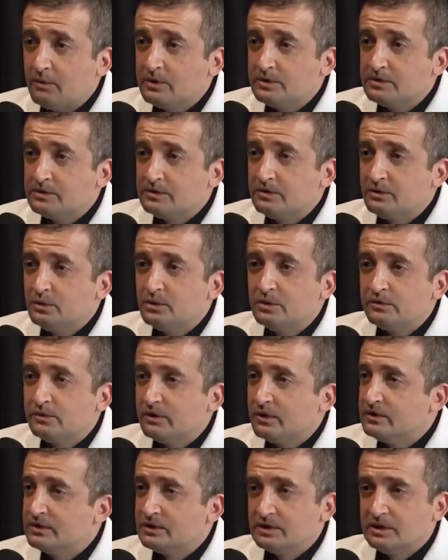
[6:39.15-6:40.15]
was
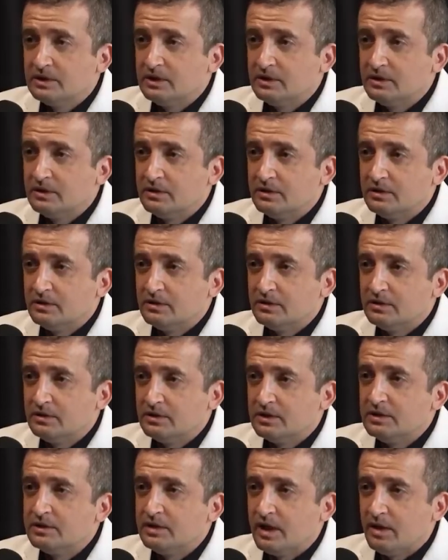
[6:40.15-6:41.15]
universally
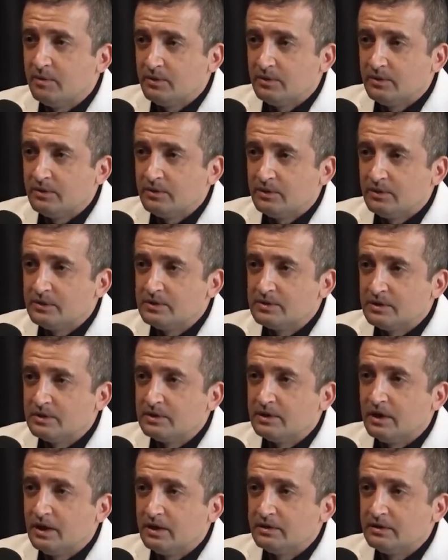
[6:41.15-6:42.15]
condemned,
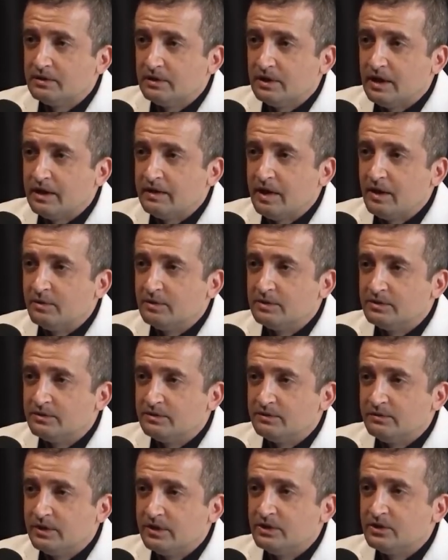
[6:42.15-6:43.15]
Kristallnacht, and that was
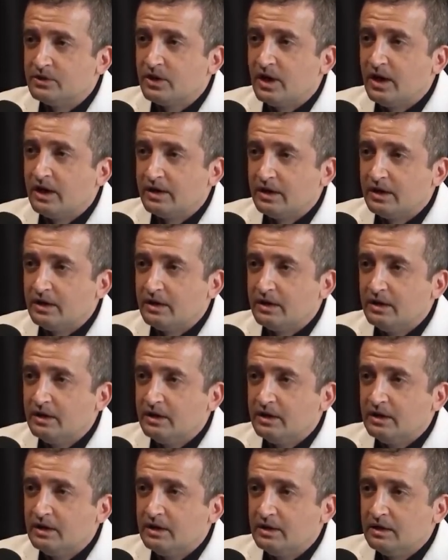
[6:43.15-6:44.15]
very shocking,
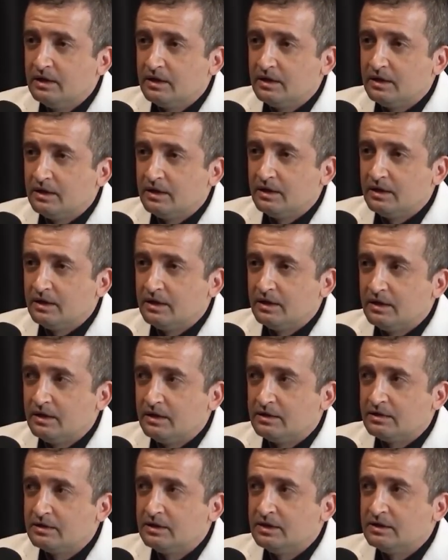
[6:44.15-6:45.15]

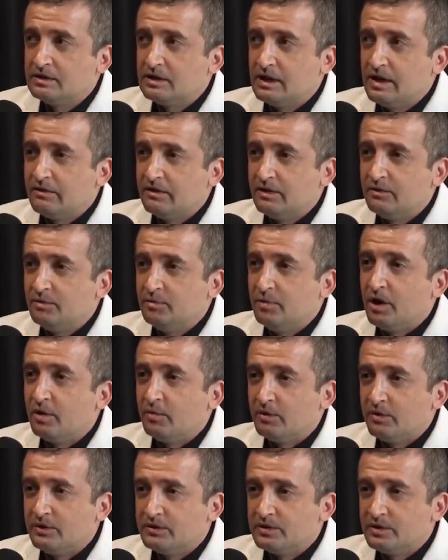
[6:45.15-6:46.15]
its level of
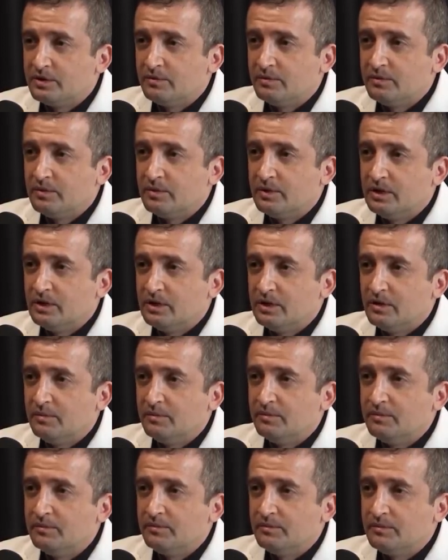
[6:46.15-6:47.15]
barbarism
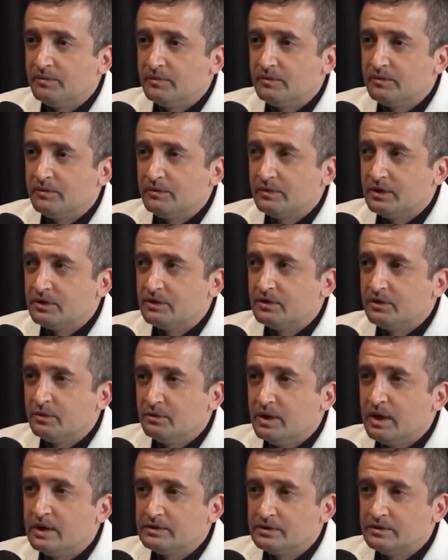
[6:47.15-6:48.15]
to the
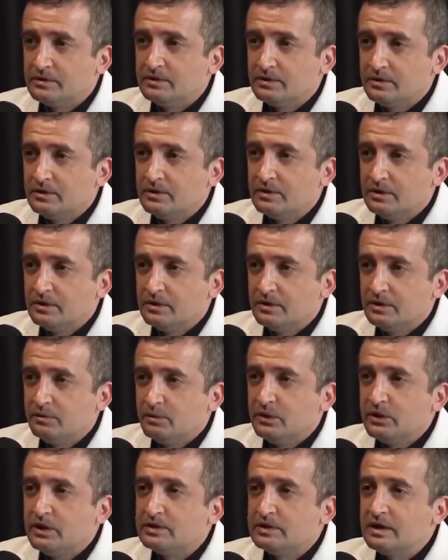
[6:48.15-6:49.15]
West.
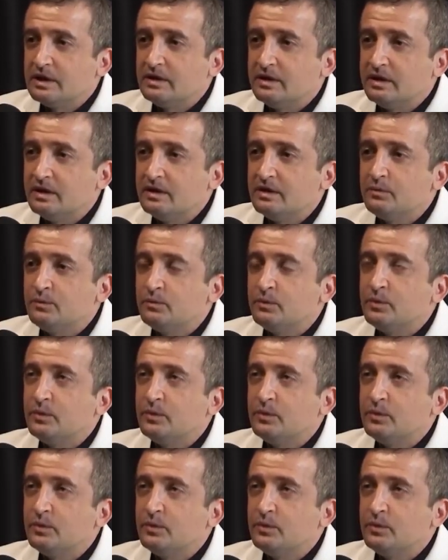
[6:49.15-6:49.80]
Because I think